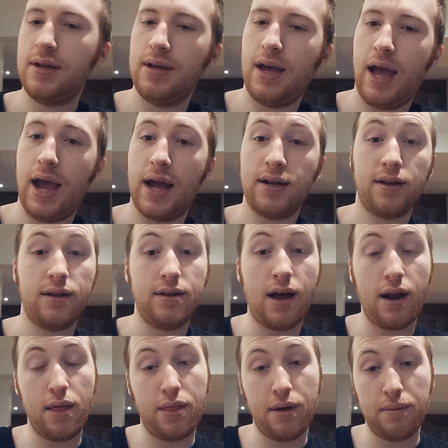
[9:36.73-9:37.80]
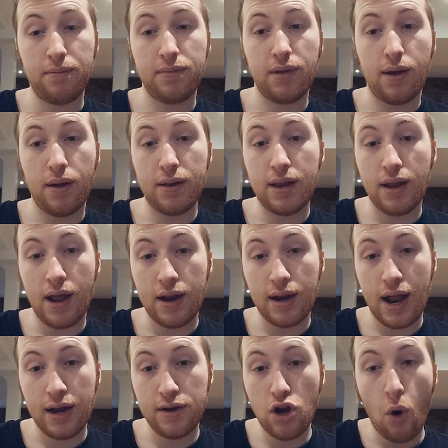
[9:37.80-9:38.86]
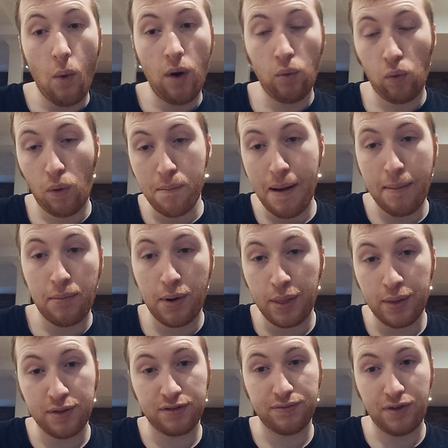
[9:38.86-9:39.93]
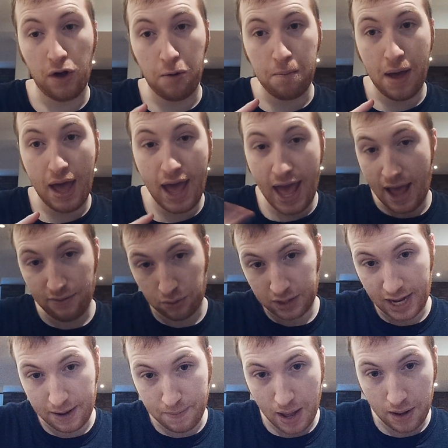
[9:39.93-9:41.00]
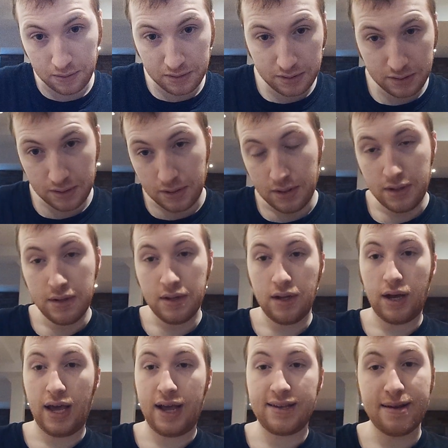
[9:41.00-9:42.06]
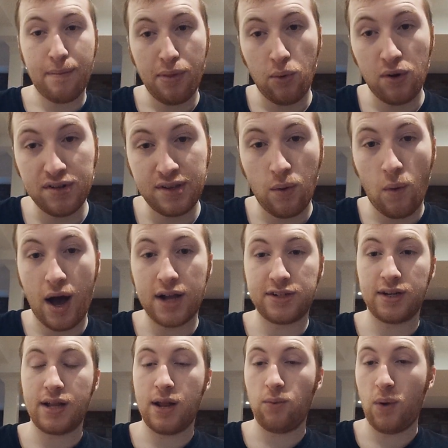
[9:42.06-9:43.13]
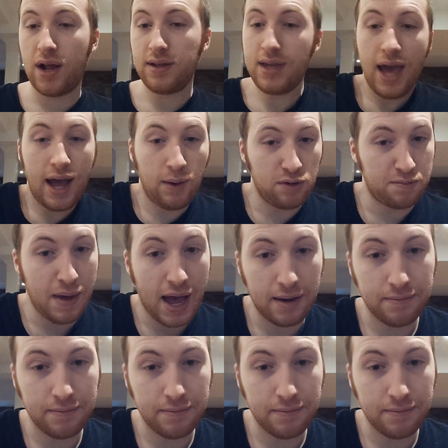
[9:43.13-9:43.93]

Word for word: And none of them, and, and no one will remember that this film ever came out, except the ones that watched it and went, yeah, it was bad.